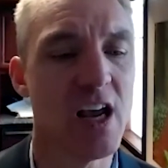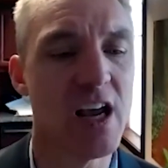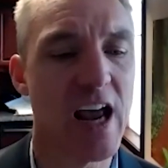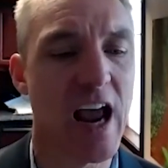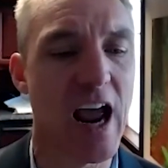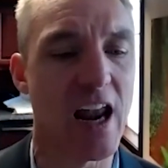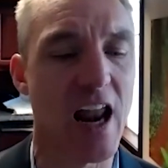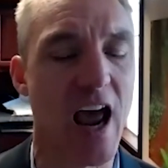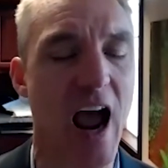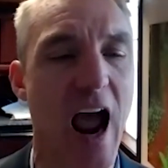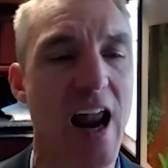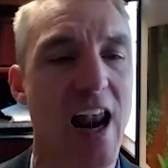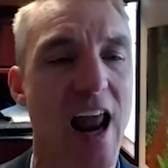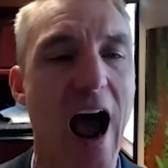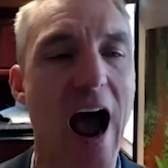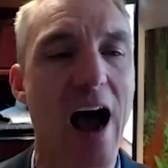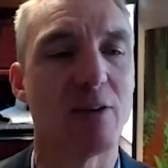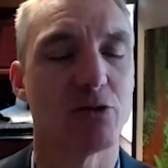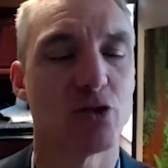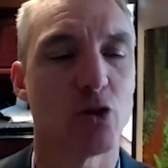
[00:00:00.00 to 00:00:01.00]
and
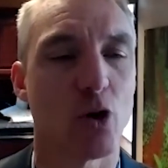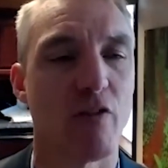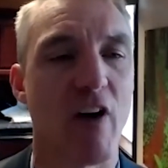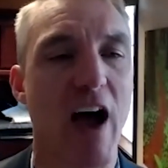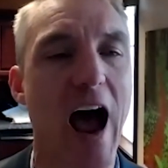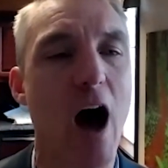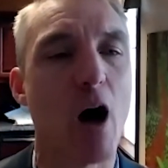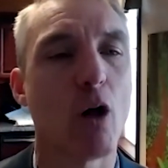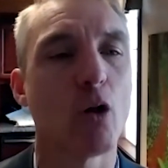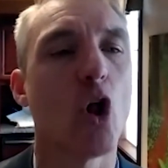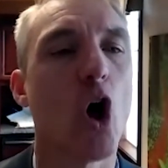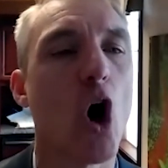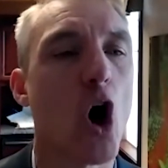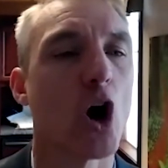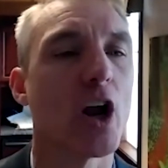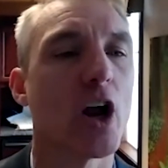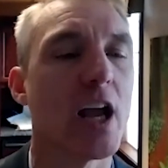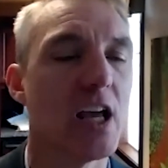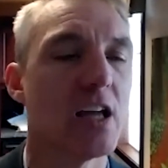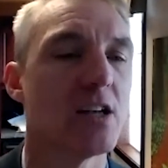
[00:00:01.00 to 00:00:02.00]
sort of how
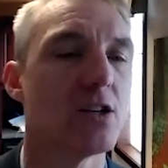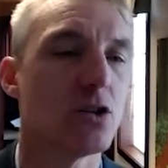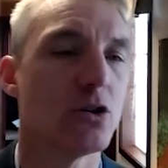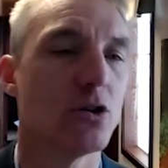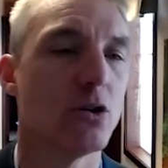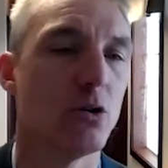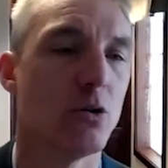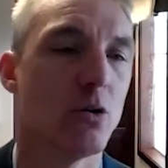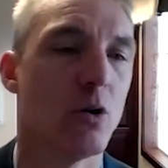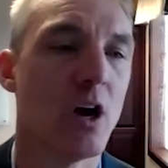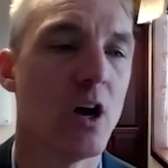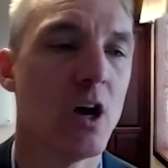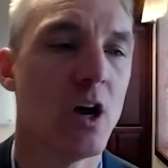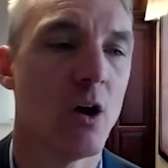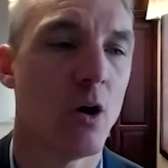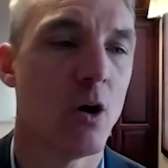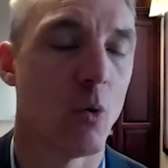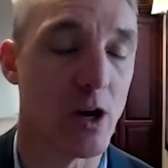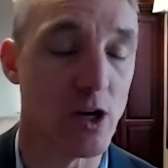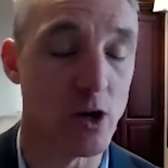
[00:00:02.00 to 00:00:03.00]
long into
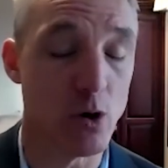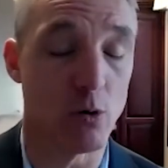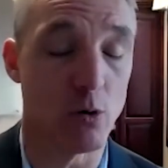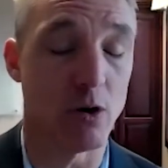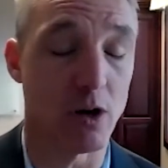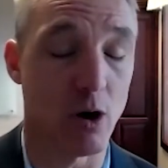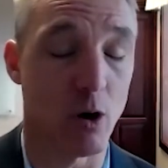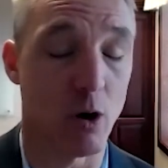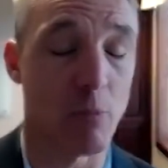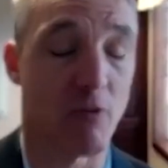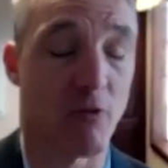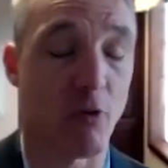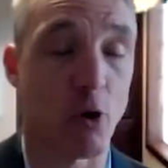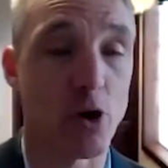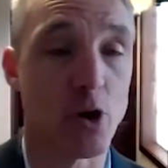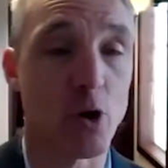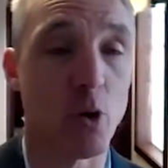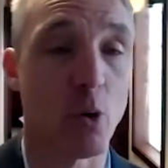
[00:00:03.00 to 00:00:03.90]
when before